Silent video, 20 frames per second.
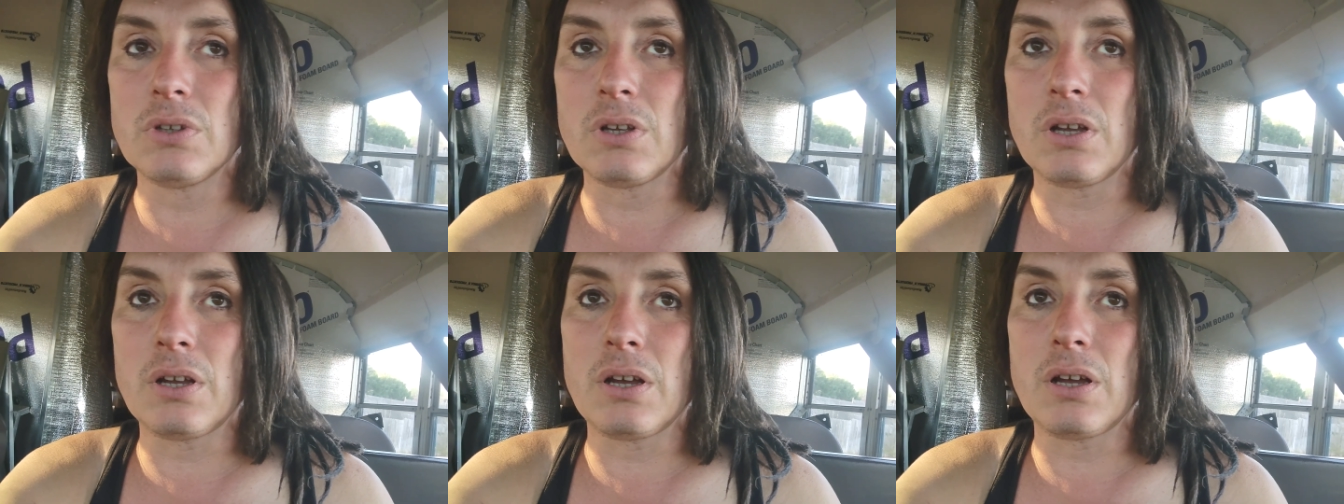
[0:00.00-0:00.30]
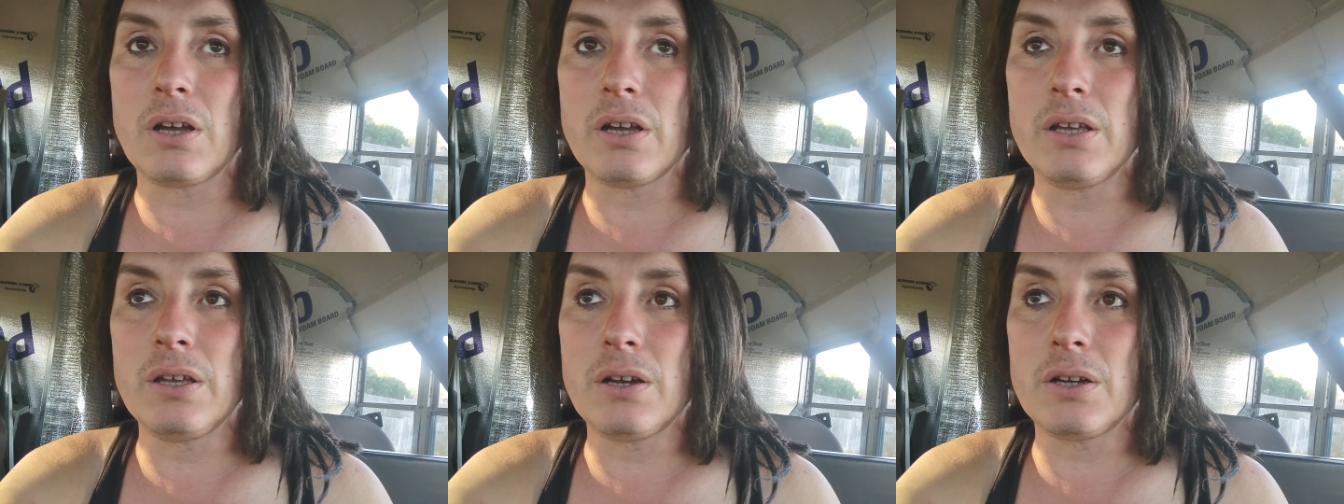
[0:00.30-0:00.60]

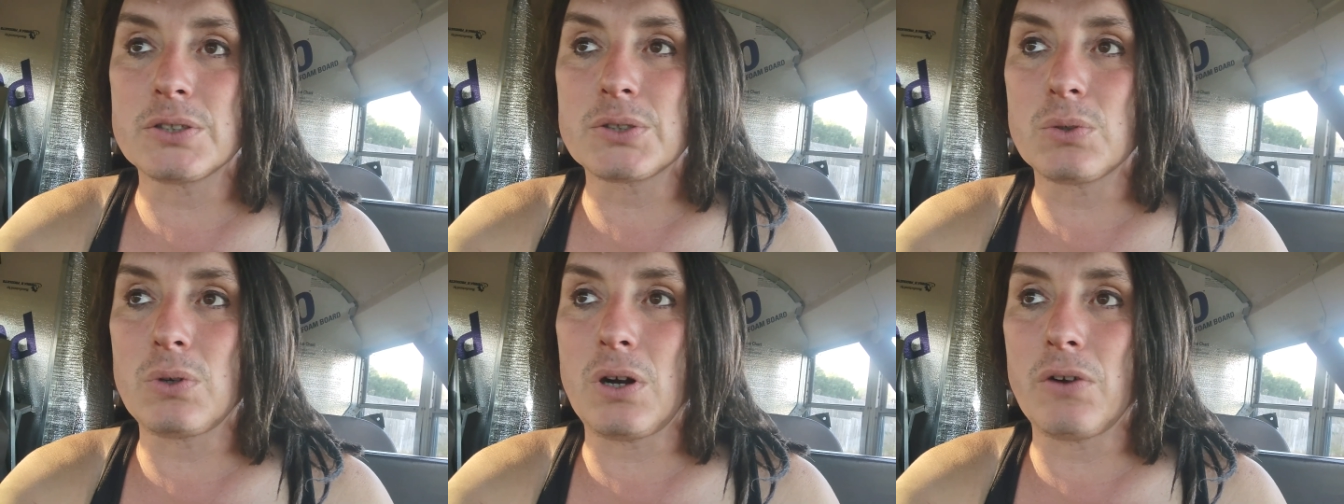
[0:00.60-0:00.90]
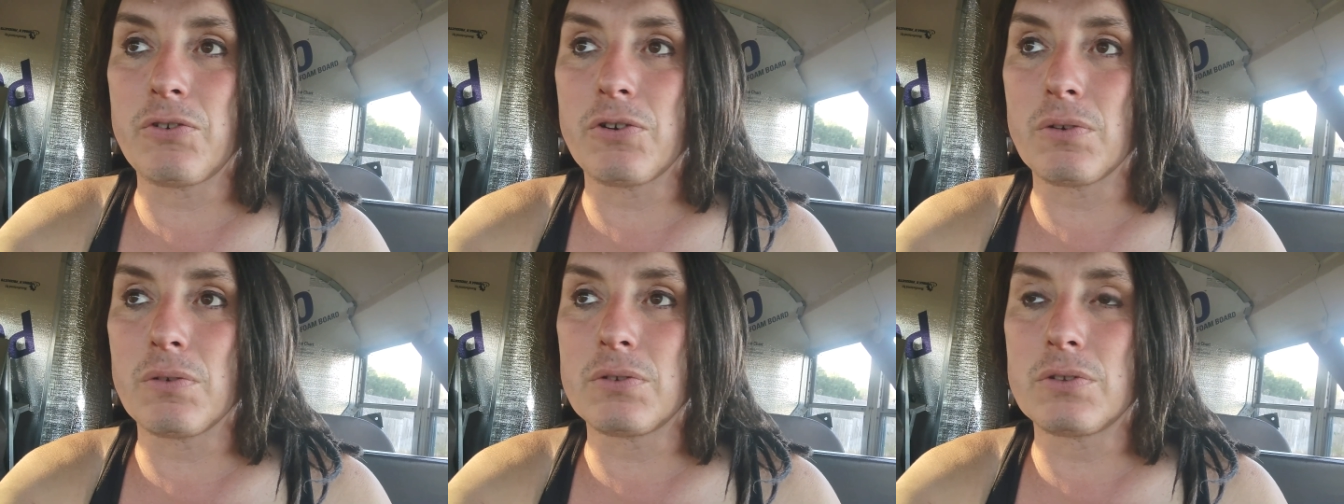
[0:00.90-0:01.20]
uh, he also
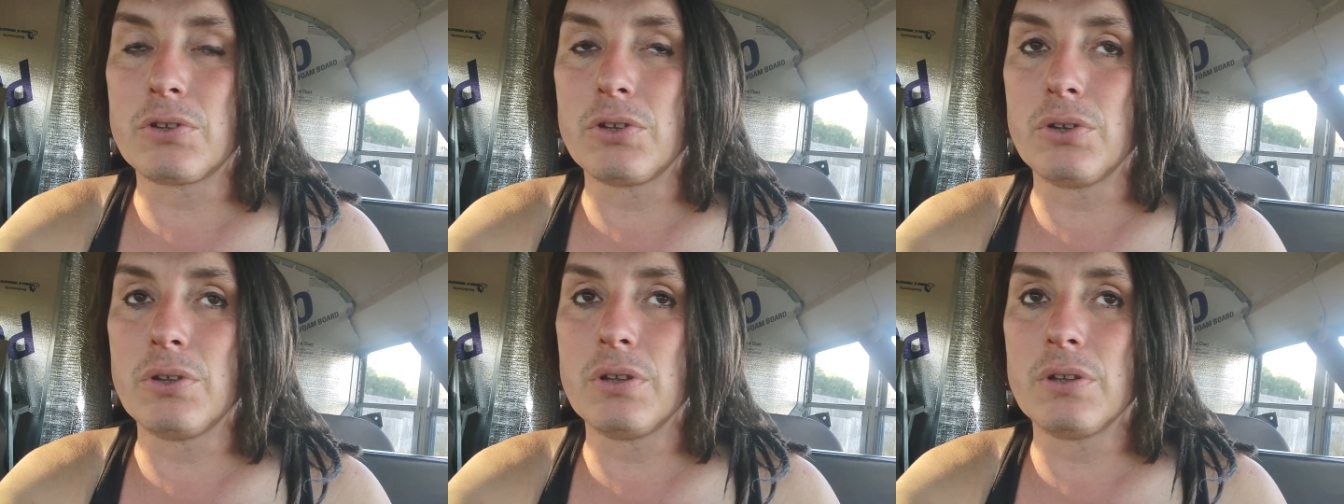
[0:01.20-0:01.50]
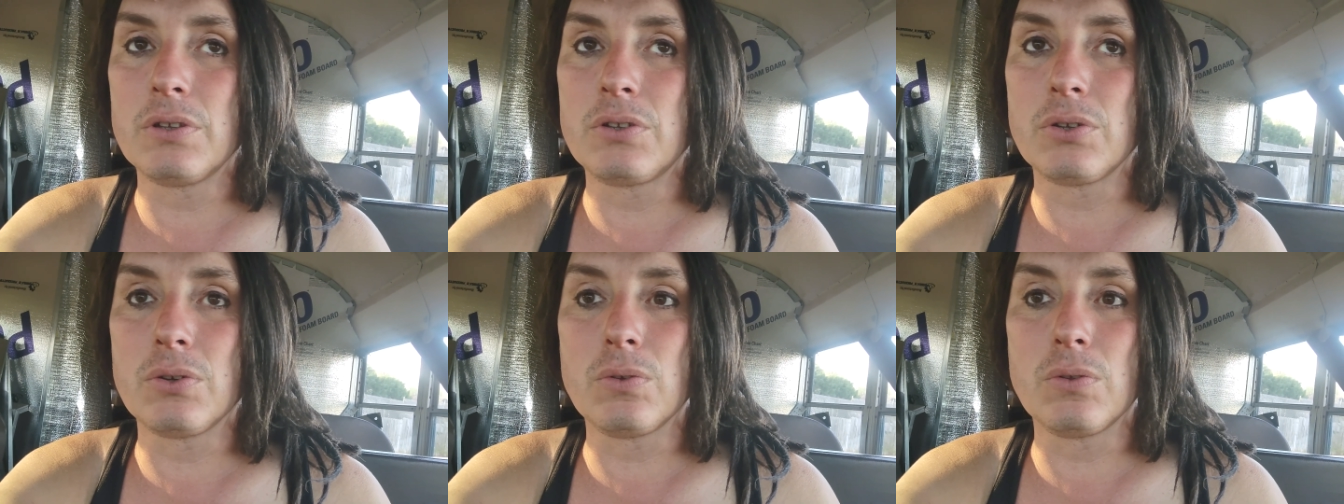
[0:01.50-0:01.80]
offered to
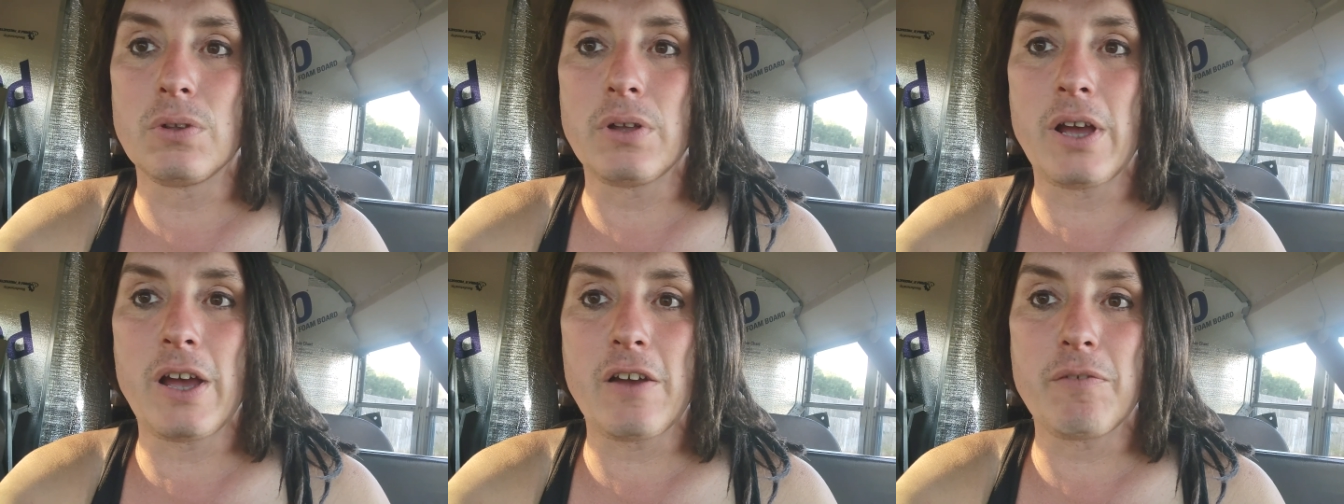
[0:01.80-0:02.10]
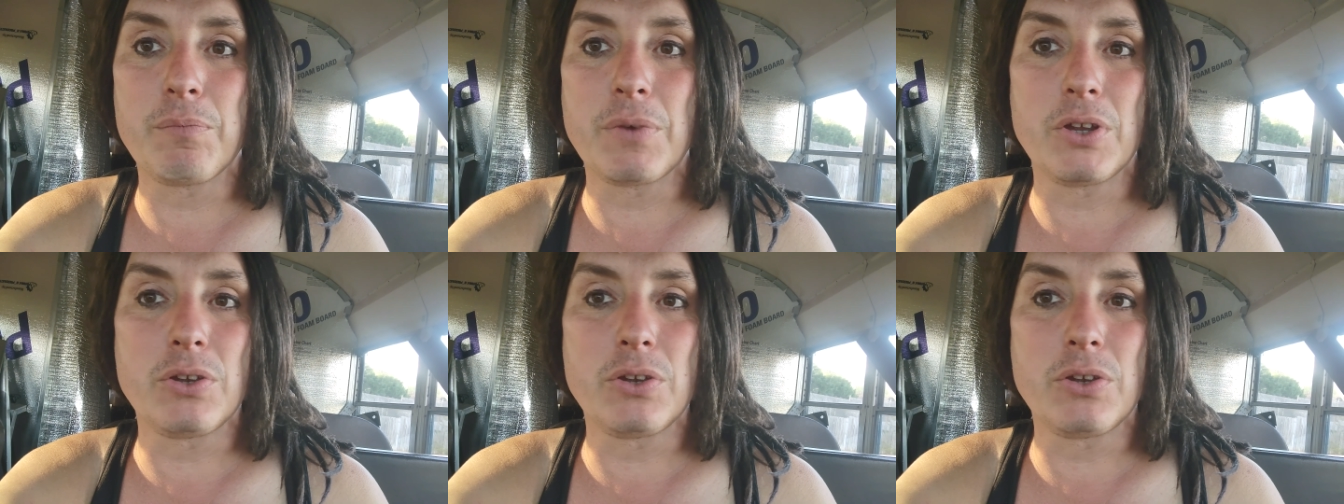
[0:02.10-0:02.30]
to have